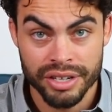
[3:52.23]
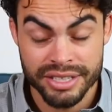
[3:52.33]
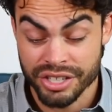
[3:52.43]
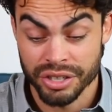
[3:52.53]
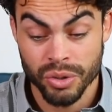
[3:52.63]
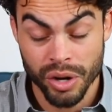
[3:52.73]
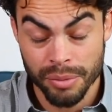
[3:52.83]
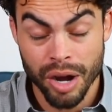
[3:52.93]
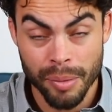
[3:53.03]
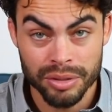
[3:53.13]
It's actually quite a
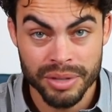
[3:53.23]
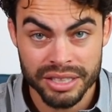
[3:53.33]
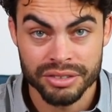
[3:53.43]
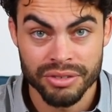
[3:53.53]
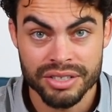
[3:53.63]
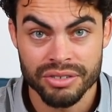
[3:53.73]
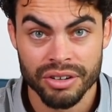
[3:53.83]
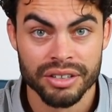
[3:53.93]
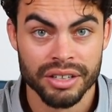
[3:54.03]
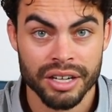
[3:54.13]
popular Mexican
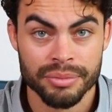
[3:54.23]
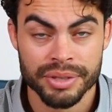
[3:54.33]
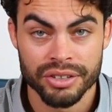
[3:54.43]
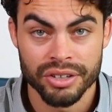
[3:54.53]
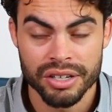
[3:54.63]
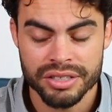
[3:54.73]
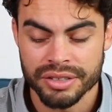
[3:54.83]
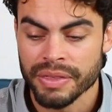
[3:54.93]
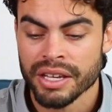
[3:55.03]
restaurant here in Austin.